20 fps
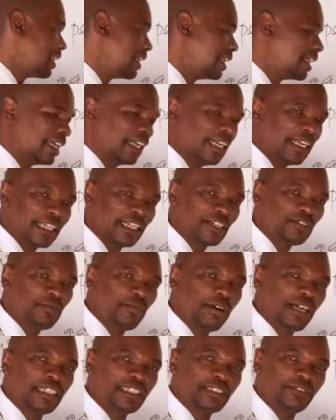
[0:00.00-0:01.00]
then another
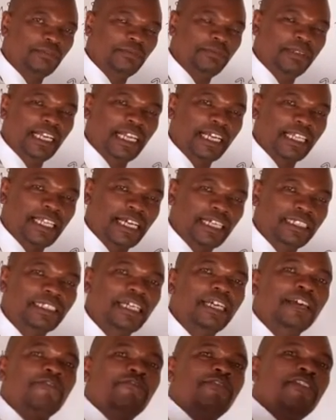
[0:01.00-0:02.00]
200 will be like that,
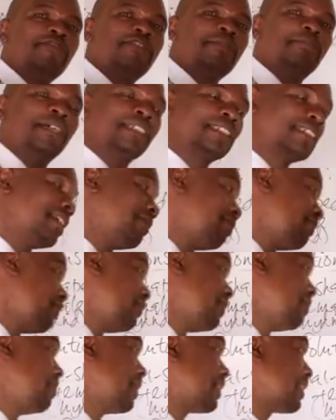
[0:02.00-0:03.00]
50%,
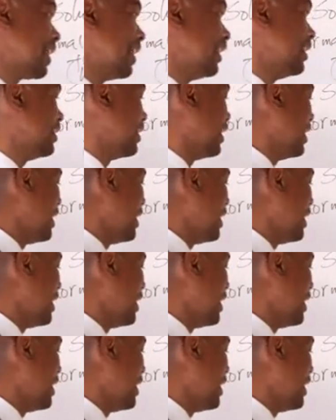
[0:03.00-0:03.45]
50%.